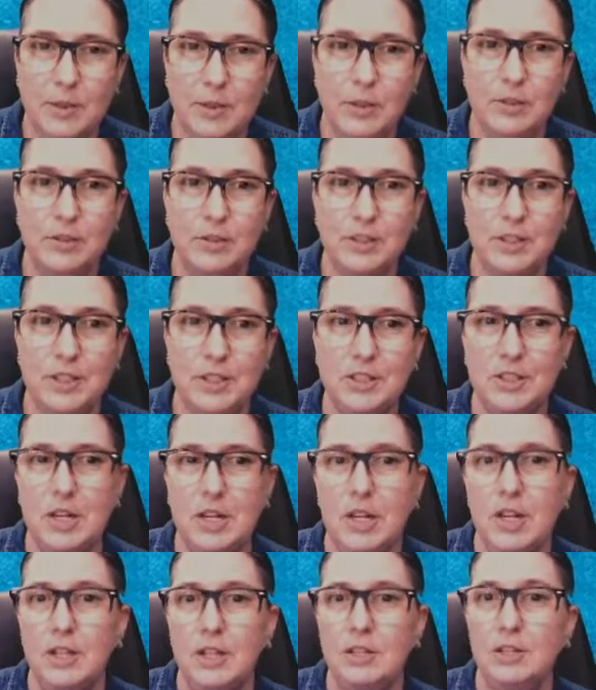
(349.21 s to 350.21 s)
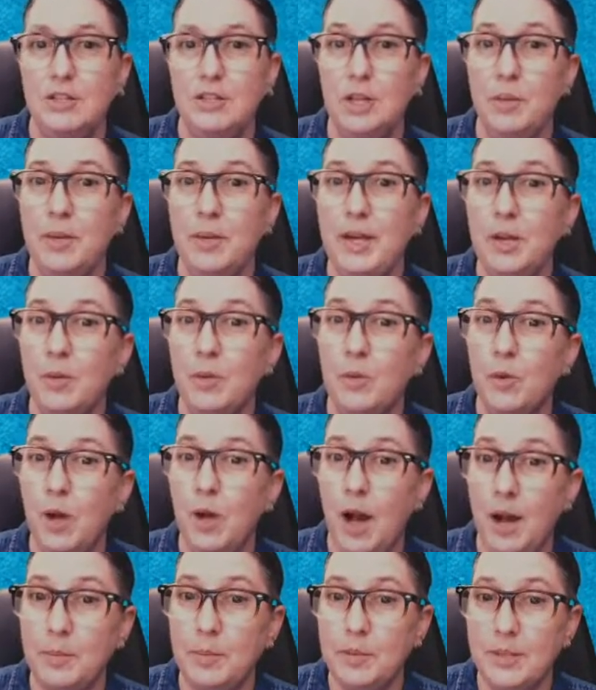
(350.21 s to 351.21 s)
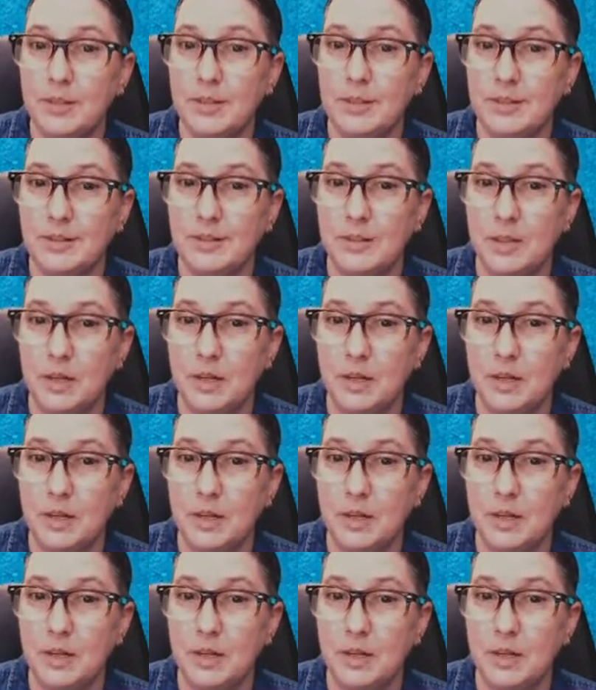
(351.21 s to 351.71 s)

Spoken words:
but there's just so many cool options